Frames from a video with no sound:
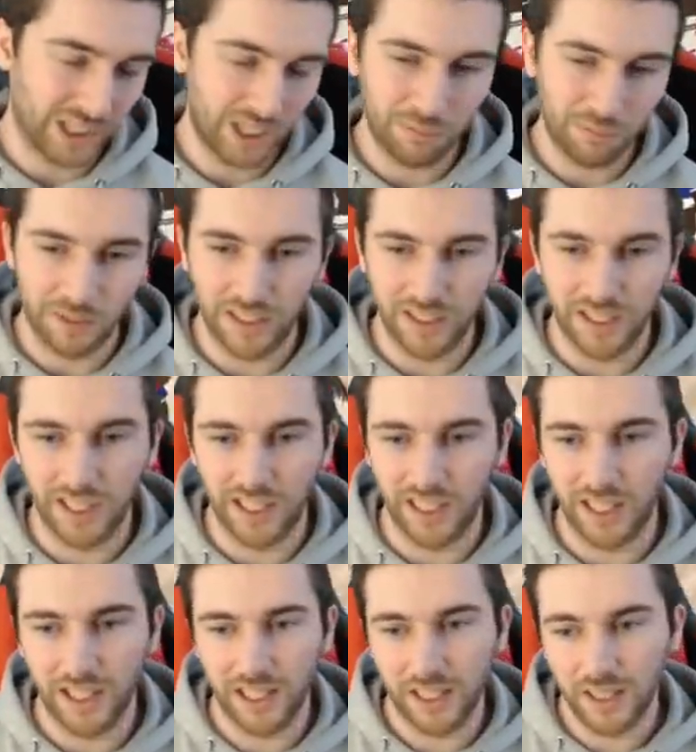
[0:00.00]
But yeah,
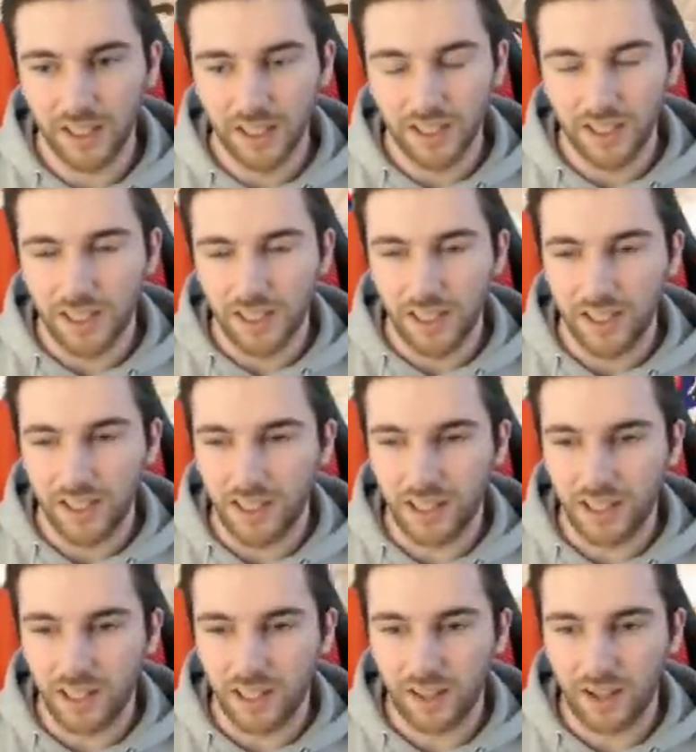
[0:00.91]
it,
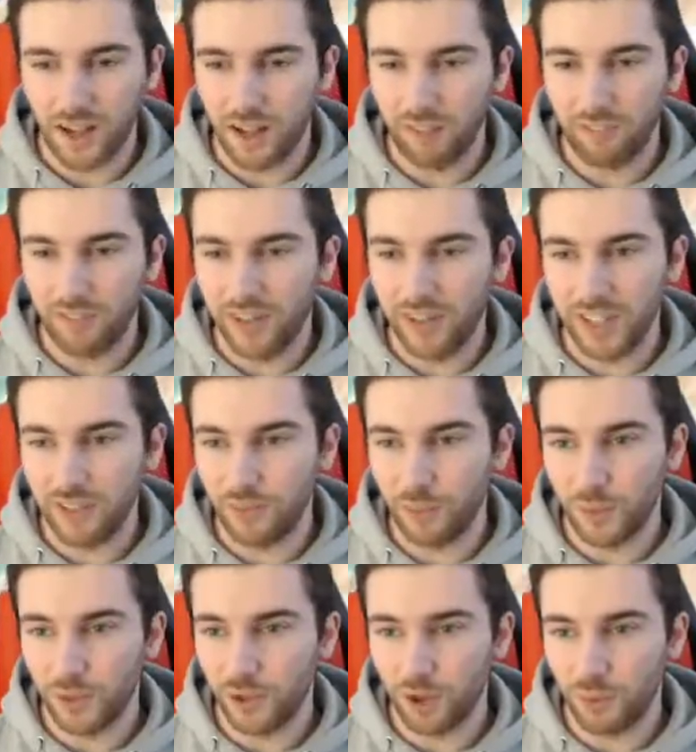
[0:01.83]
I really
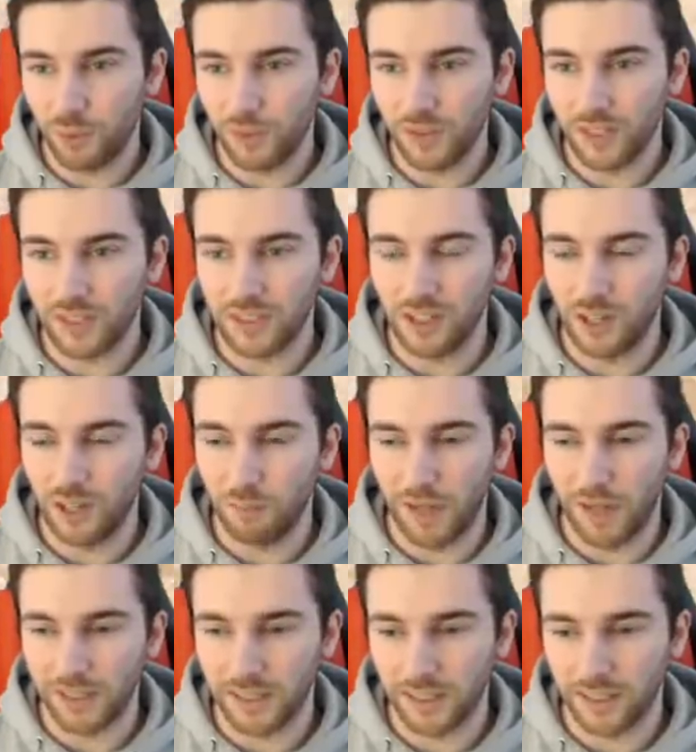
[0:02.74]
would not want that car
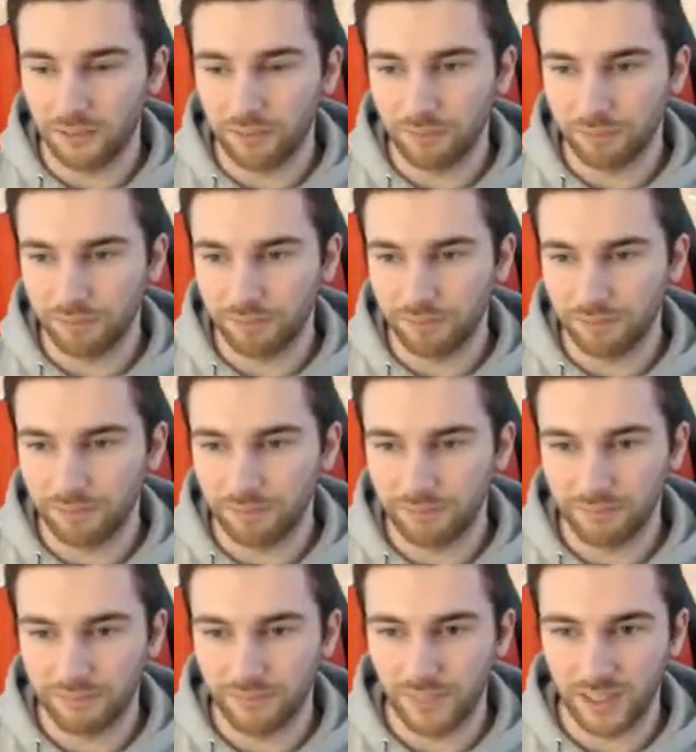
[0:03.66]
back now.
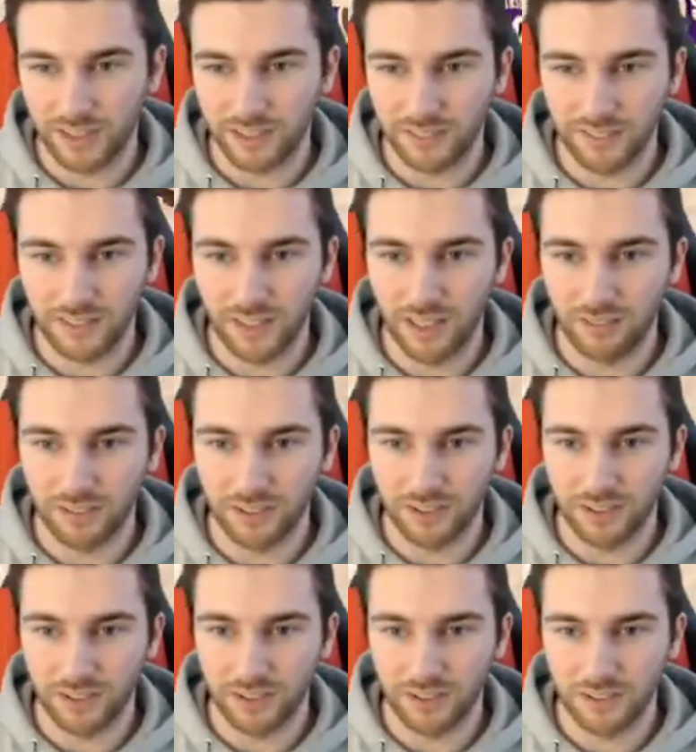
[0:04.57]
Like, never.
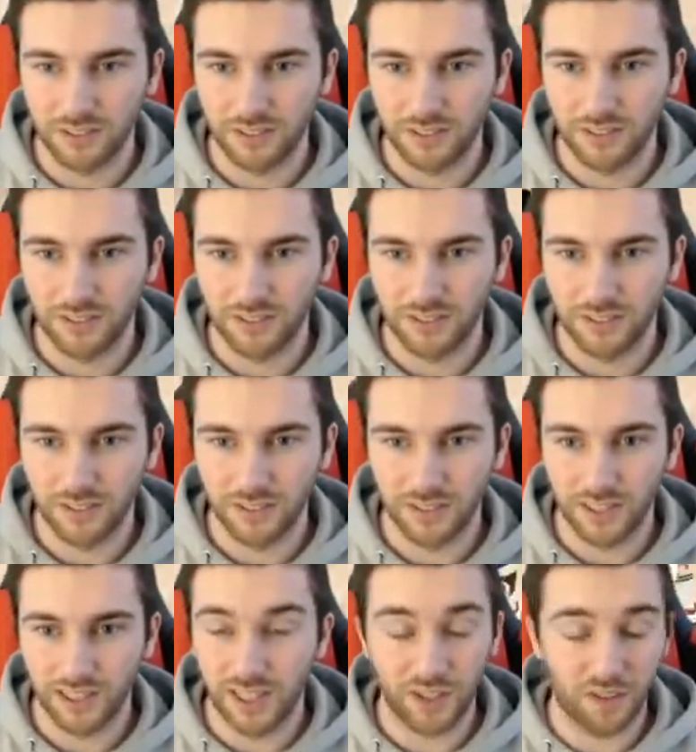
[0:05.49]

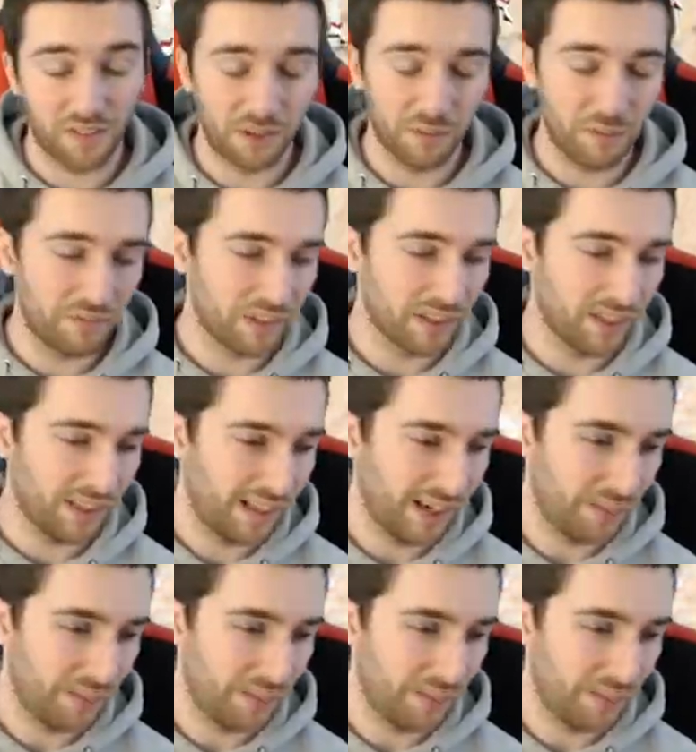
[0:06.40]
And I don't think I'm ever going to get